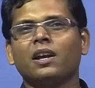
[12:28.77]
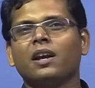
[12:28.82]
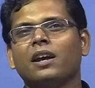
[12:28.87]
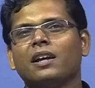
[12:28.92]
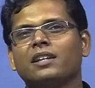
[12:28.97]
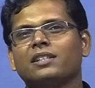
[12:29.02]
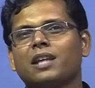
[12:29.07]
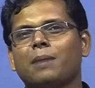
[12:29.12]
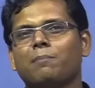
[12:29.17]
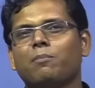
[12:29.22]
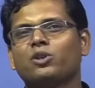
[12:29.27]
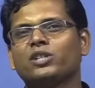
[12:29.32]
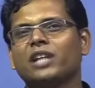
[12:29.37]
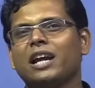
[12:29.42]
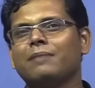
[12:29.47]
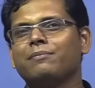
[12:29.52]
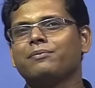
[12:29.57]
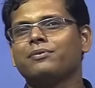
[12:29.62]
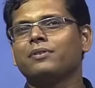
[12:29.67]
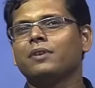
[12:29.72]
Suppose I
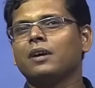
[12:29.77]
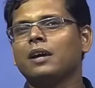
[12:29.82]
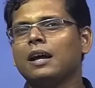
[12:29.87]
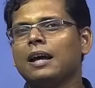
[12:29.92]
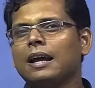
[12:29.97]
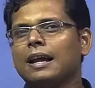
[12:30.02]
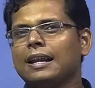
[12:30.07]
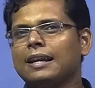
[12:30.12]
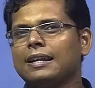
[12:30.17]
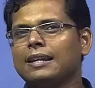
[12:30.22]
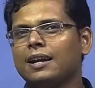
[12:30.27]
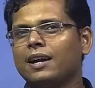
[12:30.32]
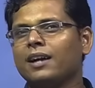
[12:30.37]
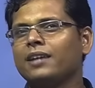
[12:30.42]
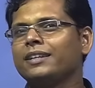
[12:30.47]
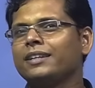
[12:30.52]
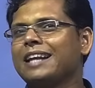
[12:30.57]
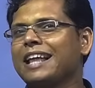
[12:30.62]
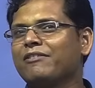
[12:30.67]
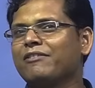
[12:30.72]
have
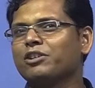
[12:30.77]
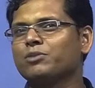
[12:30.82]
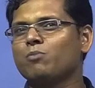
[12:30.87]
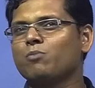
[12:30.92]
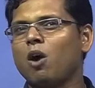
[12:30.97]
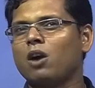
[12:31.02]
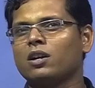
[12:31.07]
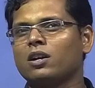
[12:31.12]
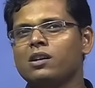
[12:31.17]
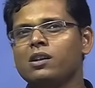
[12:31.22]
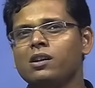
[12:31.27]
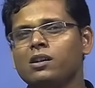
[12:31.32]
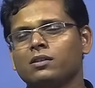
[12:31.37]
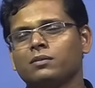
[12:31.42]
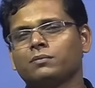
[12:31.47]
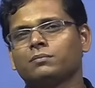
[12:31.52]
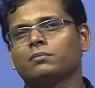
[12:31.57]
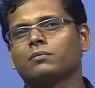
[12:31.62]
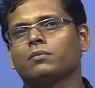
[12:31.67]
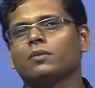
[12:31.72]
learned a language model,
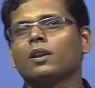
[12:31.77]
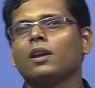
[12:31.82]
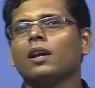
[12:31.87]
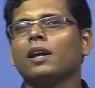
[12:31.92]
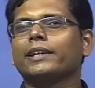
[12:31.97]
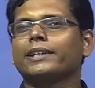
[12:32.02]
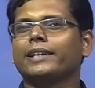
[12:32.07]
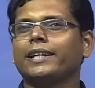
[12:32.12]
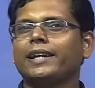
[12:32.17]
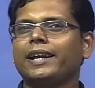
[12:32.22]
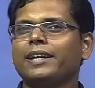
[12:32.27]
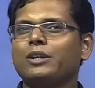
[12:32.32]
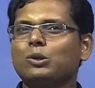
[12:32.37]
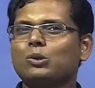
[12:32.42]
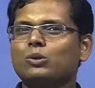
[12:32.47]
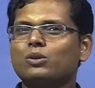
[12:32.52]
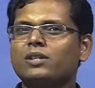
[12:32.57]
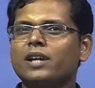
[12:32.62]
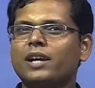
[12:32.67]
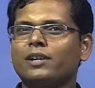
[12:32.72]
can I
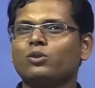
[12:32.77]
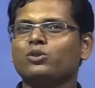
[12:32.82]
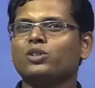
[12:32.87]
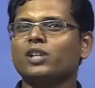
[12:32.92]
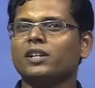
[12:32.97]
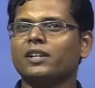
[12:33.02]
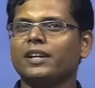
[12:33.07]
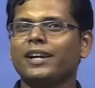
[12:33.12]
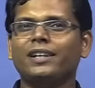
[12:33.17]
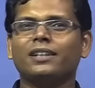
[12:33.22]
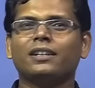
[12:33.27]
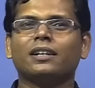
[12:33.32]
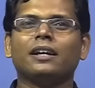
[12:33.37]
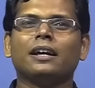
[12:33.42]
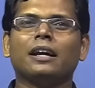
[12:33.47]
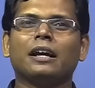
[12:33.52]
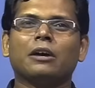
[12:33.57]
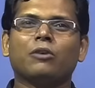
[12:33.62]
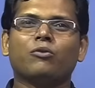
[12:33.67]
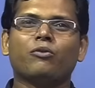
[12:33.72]
use that to generate
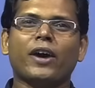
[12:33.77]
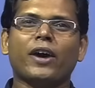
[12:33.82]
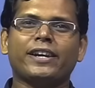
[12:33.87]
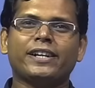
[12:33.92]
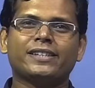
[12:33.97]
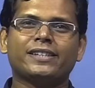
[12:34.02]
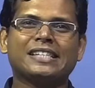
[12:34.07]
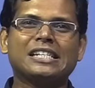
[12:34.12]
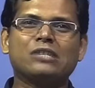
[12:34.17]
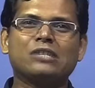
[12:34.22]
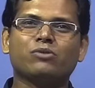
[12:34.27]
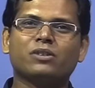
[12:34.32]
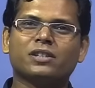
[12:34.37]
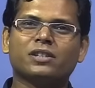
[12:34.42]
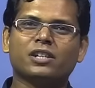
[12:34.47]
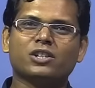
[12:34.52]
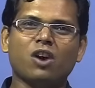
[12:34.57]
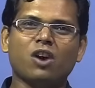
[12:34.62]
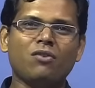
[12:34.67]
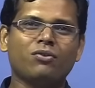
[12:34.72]
various
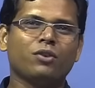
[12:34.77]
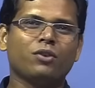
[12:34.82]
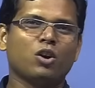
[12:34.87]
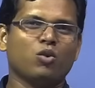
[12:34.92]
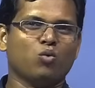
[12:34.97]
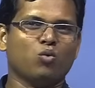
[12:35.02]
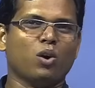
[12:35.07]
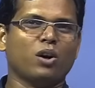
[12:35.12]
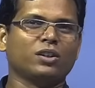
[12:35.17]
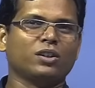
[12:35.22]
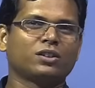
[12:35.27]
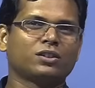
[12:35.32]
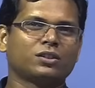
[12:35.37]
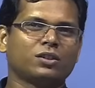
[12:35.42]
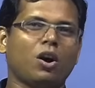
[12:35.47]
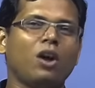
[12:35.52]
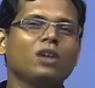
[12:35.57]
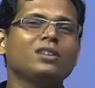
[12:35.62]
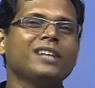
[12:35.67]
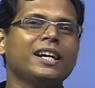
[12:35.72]
sequences of words
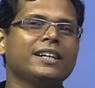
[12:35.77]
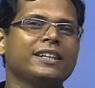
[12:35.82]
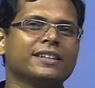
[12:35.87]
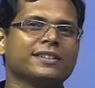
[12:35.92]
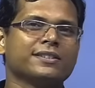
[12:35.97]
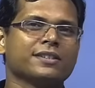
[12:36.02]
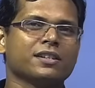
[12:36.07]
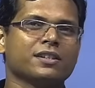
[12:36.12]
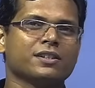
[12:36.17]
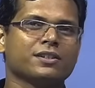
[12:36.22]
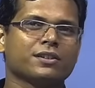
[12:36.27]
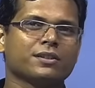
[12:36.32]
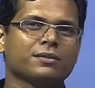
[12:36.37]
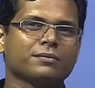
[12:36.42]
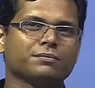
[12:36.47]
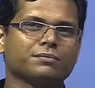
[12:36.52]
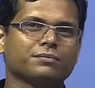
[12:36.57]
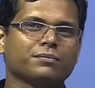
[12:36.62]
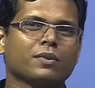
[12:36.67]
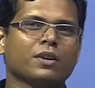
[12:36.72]
or sentences?
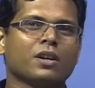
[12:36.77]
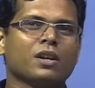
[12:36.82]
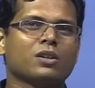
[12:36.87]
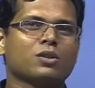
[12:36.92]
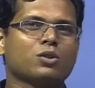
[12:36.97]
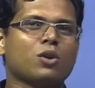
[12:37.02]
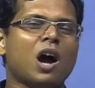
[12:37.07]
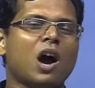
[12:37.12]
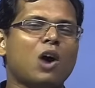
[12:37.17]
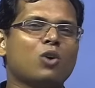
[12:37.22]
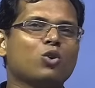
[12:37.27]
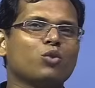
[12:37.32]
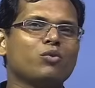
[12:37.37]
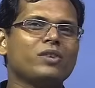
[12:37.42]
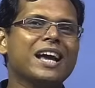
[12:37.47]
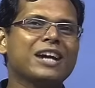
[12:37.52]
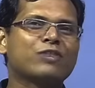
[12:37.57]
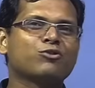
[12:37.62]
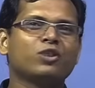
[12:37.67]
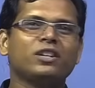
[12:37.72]
So how do we
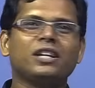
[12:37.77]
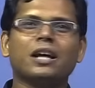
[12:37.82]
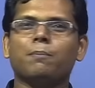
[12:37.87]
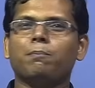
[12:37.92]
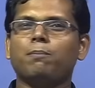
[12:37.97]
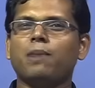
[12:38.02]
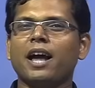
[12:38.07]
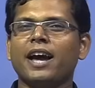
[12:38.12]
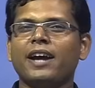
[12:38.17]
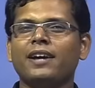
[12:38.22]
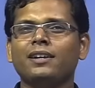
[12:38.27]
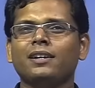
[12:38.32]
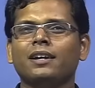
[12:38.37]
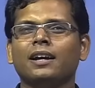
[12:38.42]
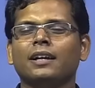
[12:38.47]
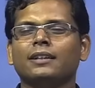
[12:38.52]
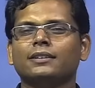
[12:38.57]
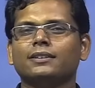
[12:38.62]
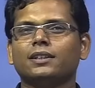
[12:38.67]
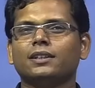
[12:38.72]
actually apply
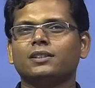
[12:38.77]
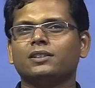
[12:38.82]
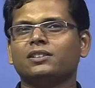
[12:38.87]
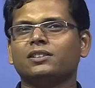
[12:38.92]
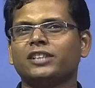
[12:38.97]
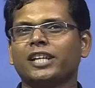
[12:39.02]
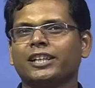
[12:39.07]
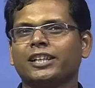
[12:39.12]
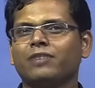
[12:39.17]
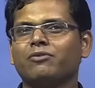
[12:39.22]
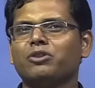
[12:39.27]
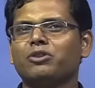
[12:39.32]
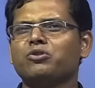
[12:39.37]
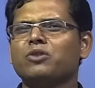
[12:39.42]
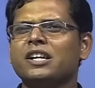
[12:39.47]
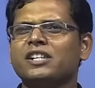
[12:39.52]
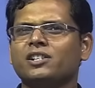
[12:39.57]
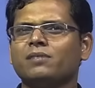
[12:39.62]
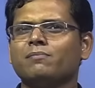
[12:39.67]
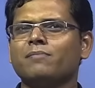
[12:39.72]
this Shannon
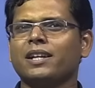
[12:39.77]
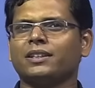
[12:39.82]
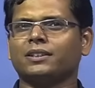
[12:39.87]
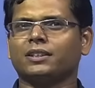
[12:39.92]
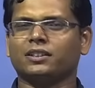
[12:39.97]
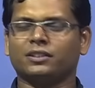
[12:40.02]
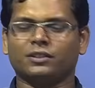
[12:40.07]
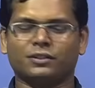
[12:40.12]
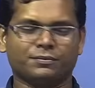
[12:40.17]
visualization method?